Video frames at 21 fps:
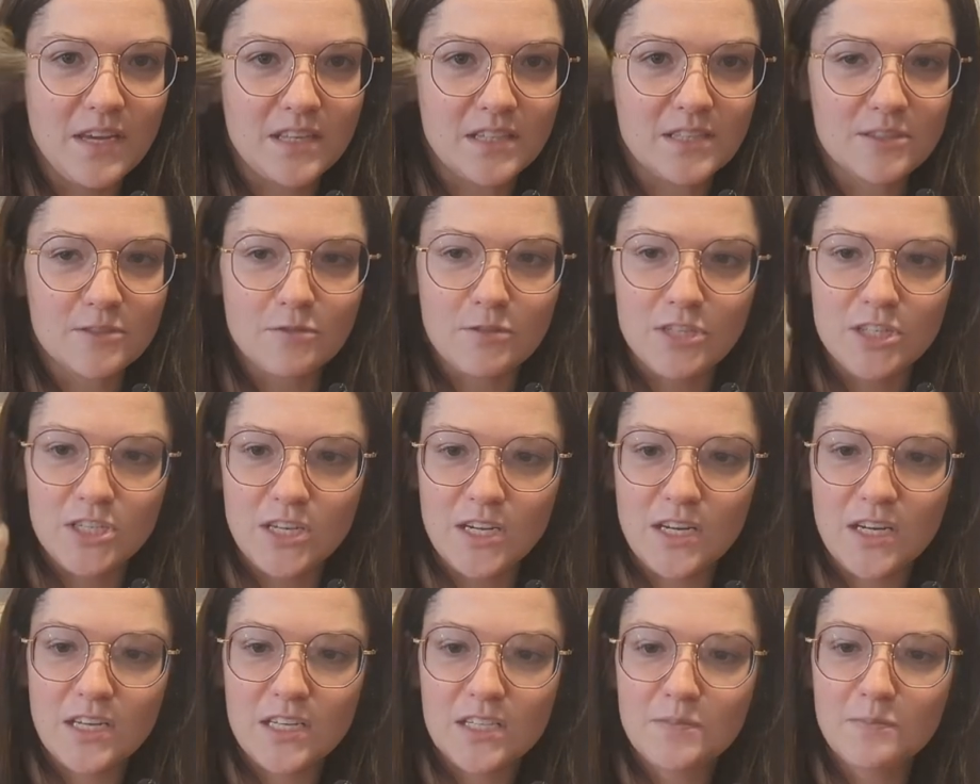and squishy
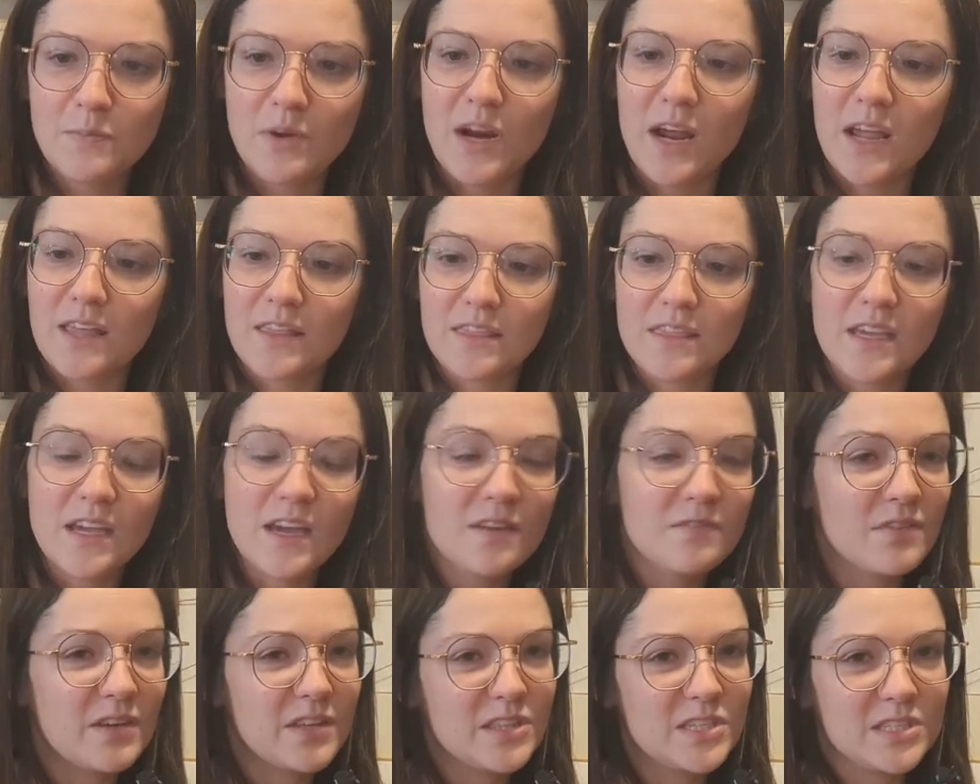it is, but I think
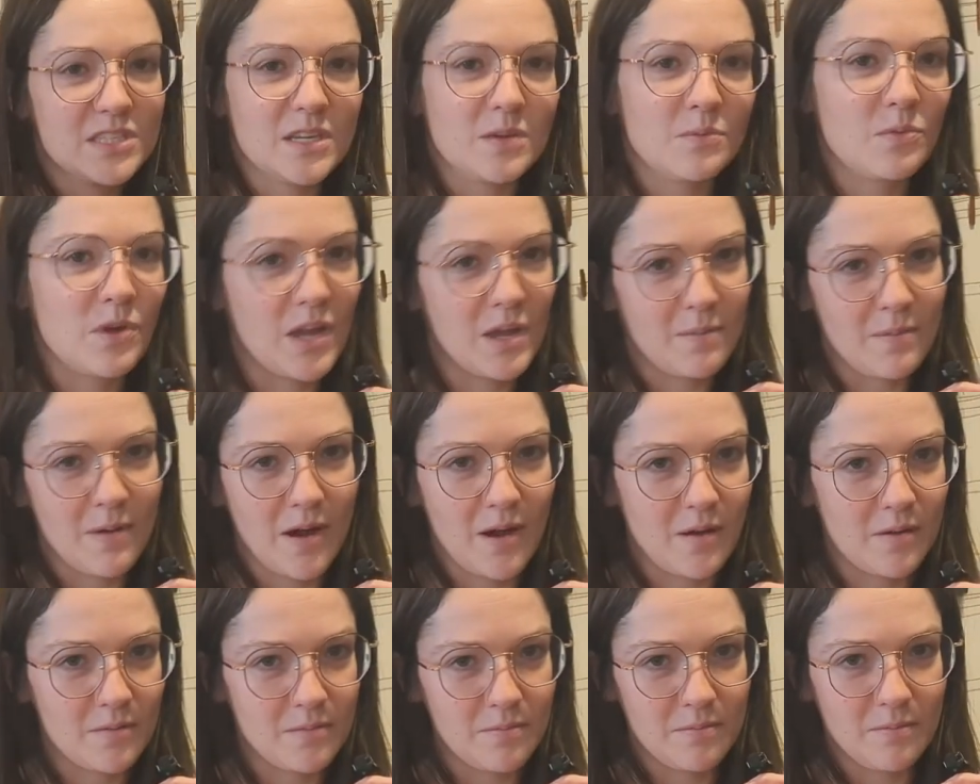I felt the same way
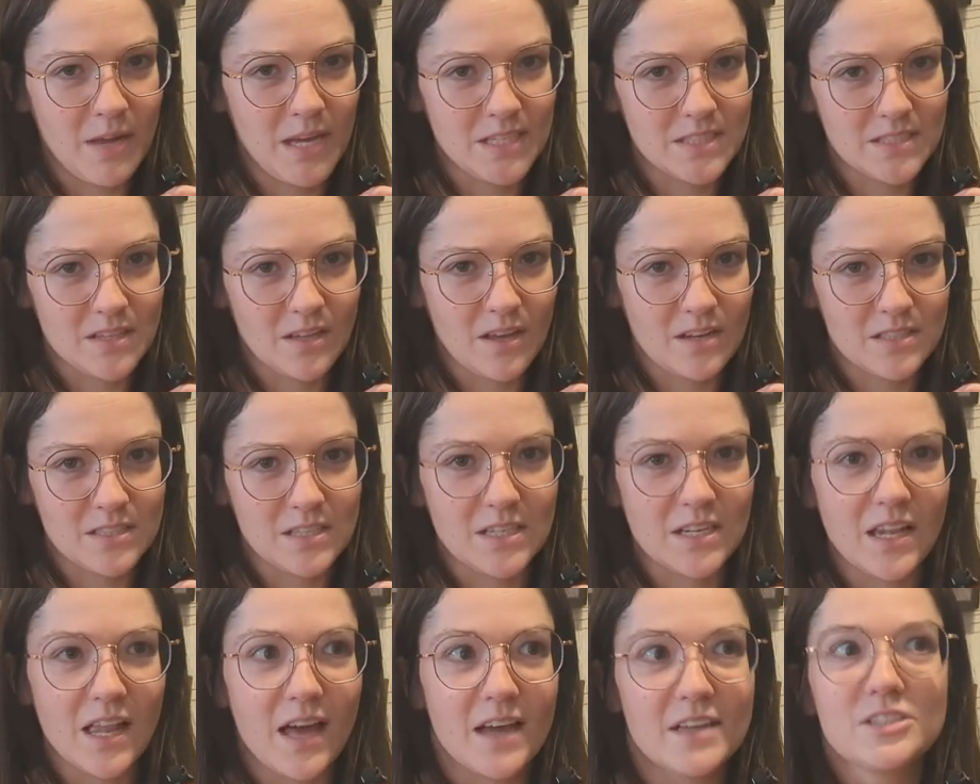about Manx
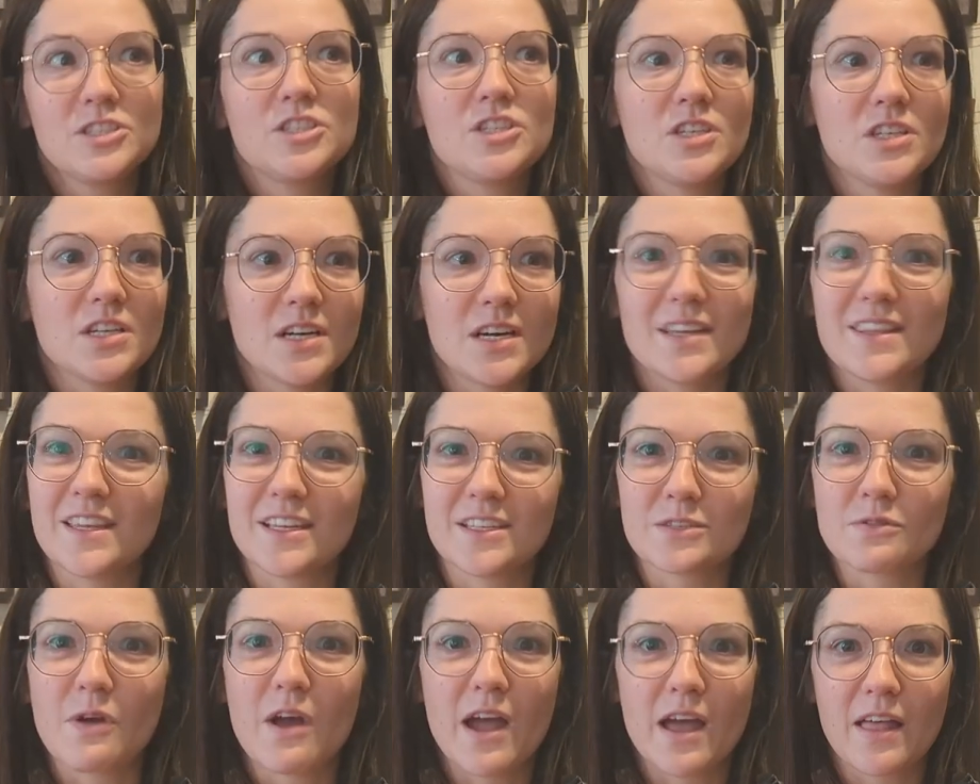Lockton last year, and
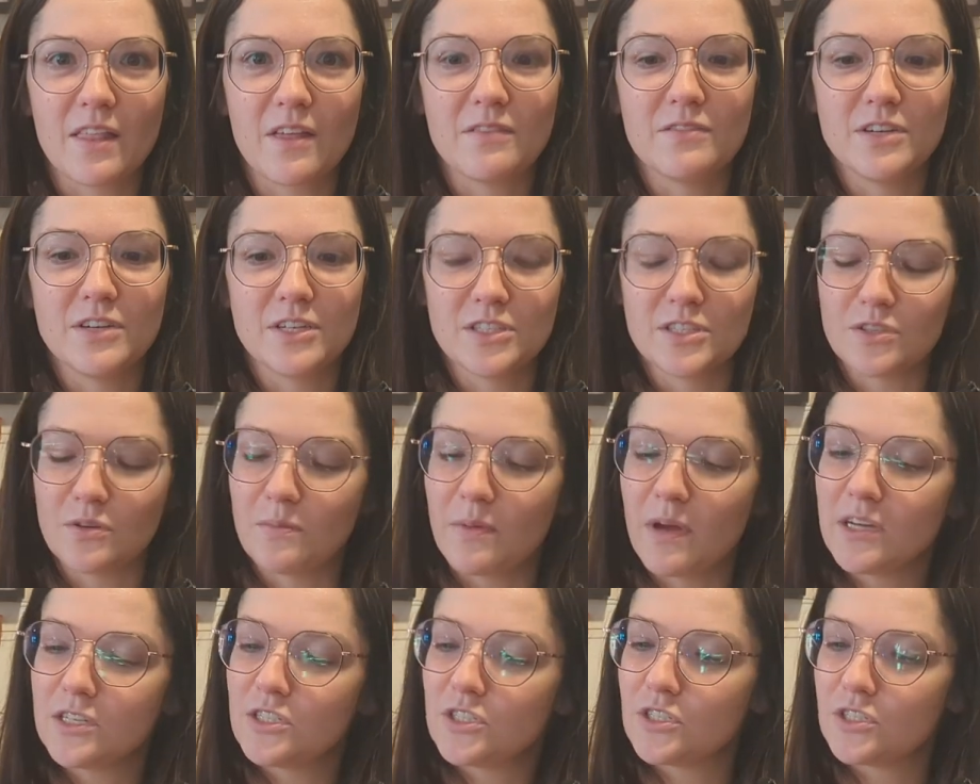that's why I loved it so
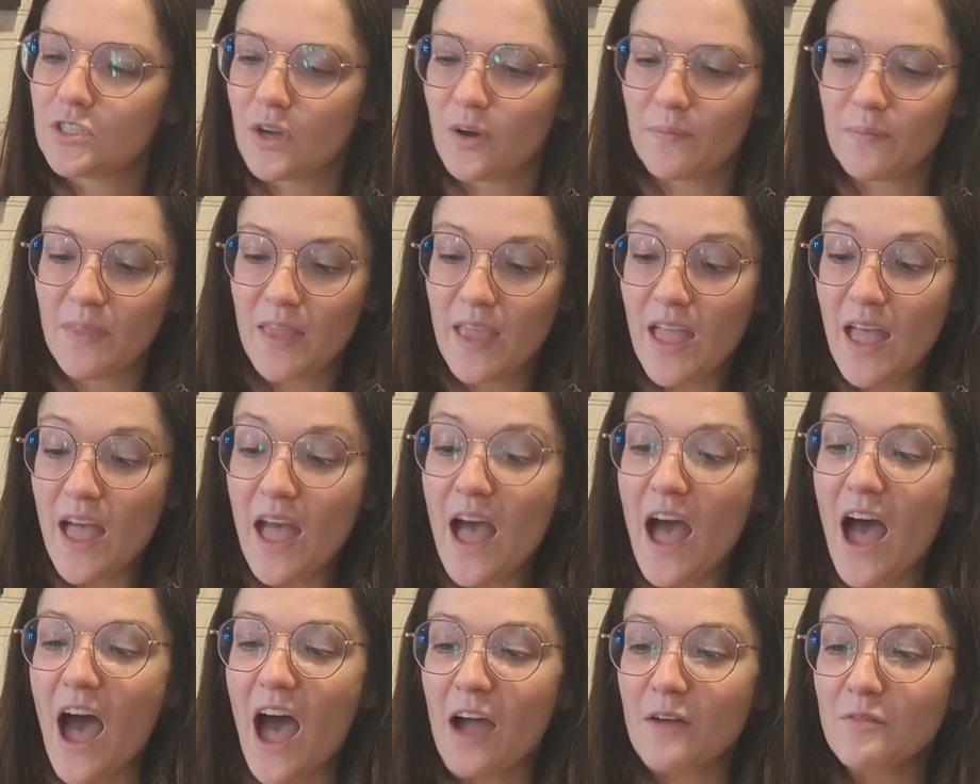much. So
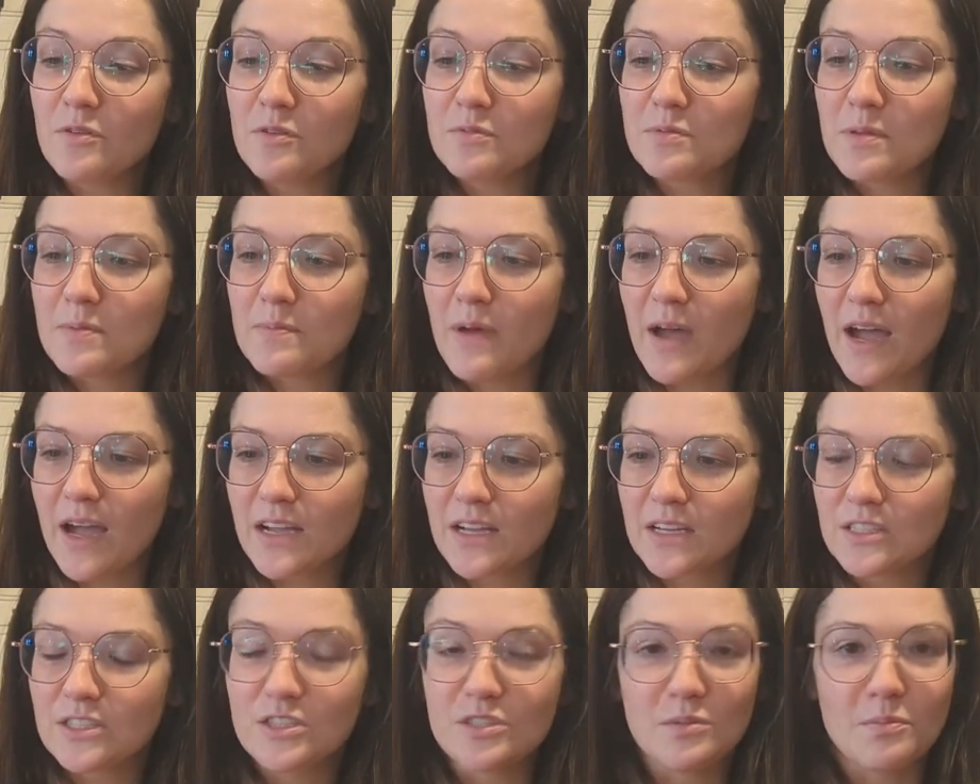I will be
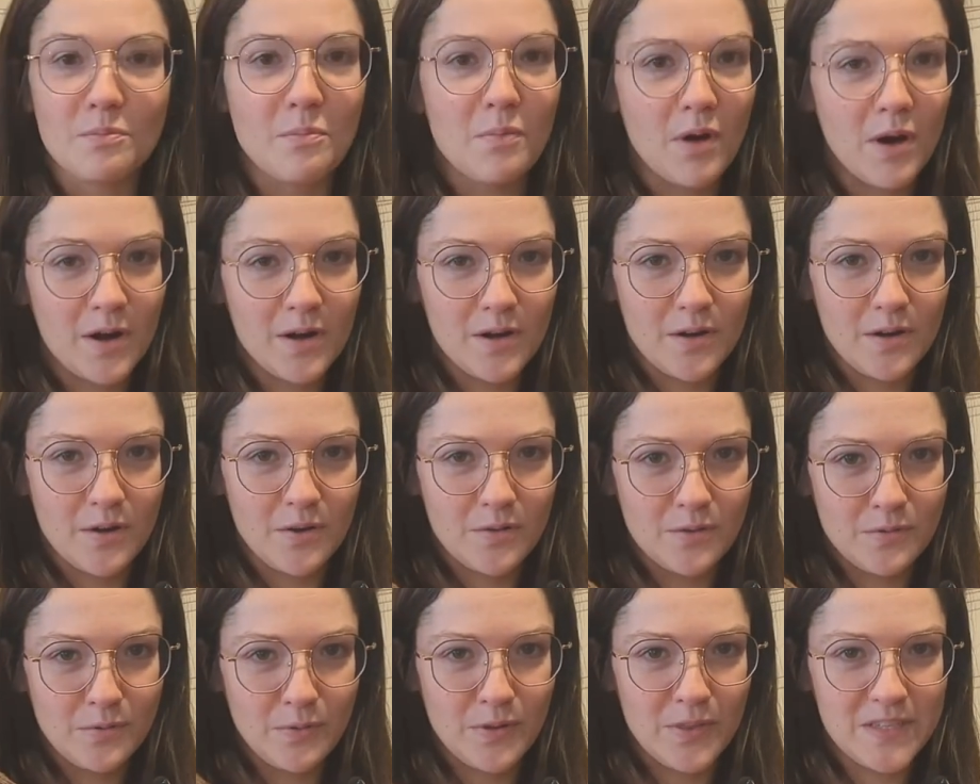back
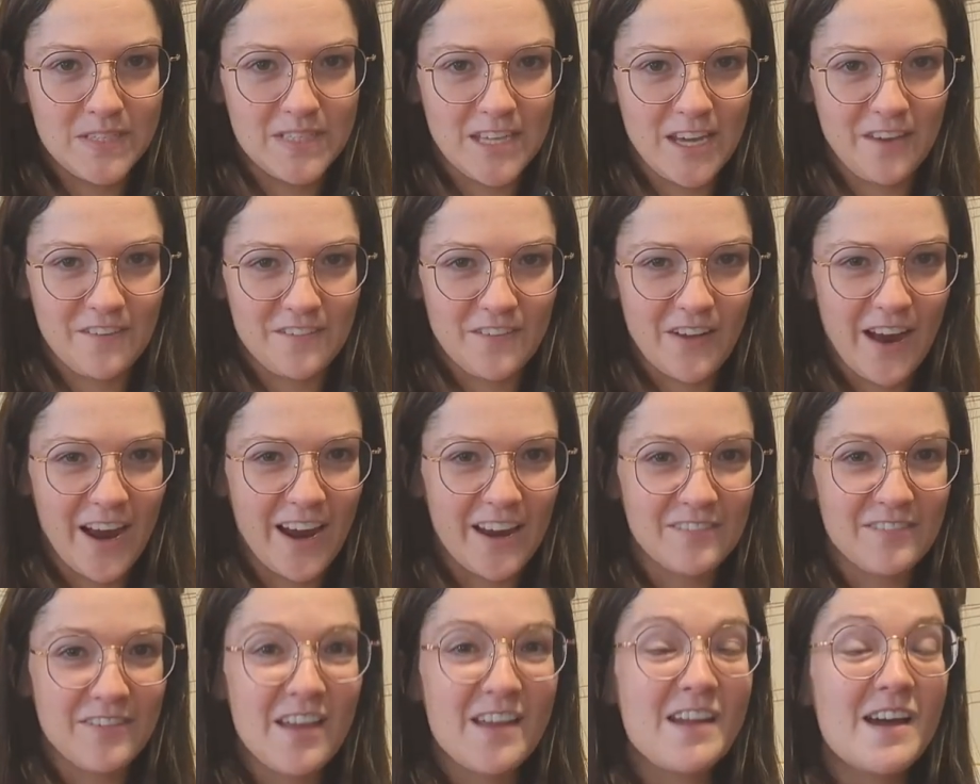tomorrow with day
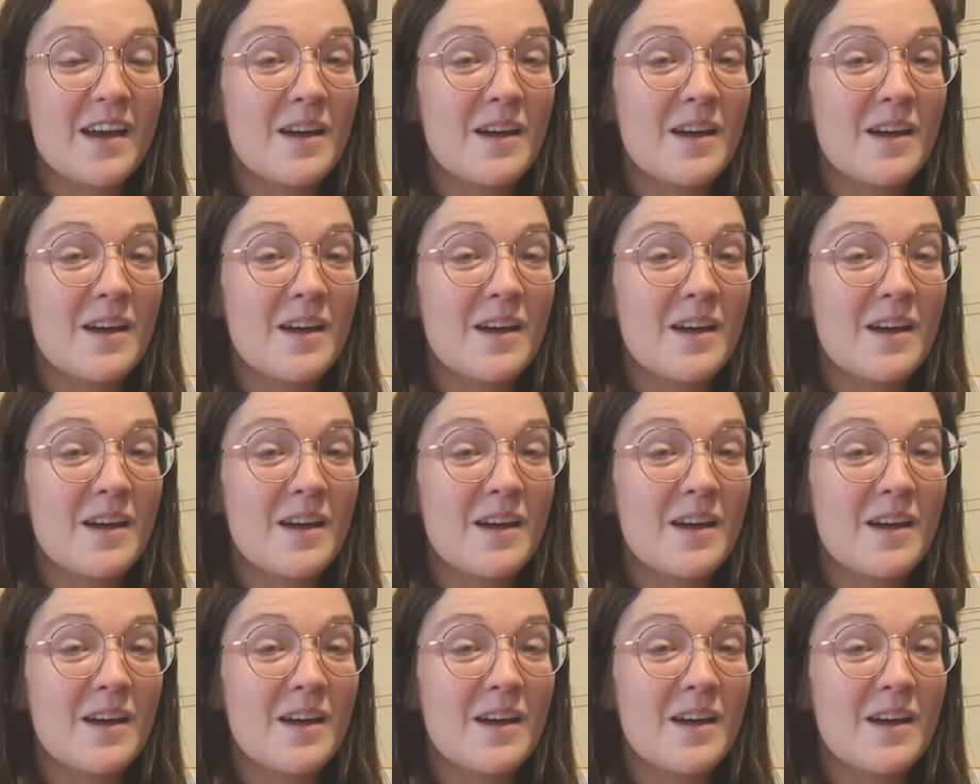5.